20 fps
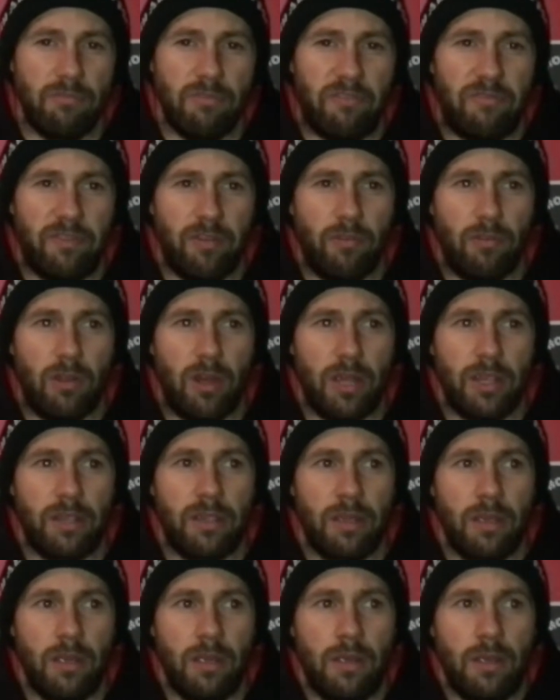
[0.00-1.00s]
We feel like
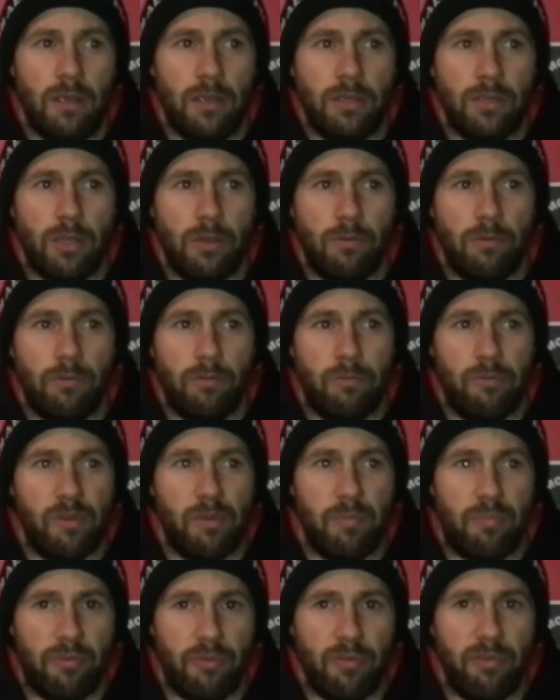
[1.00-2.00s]
we're
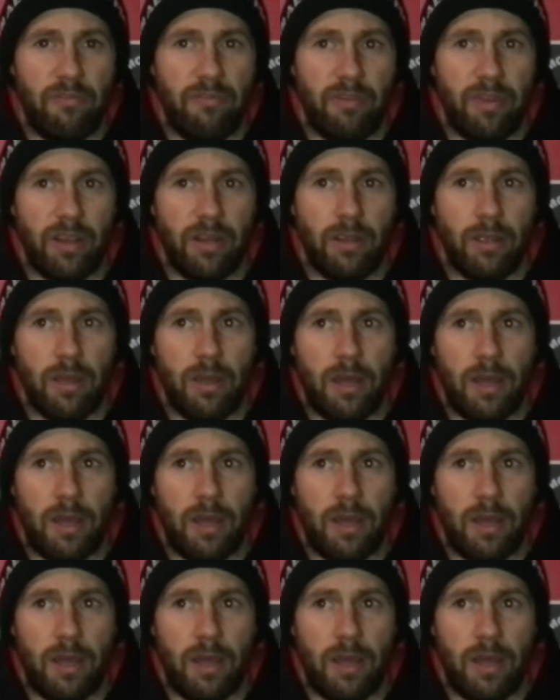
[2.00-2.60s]
improving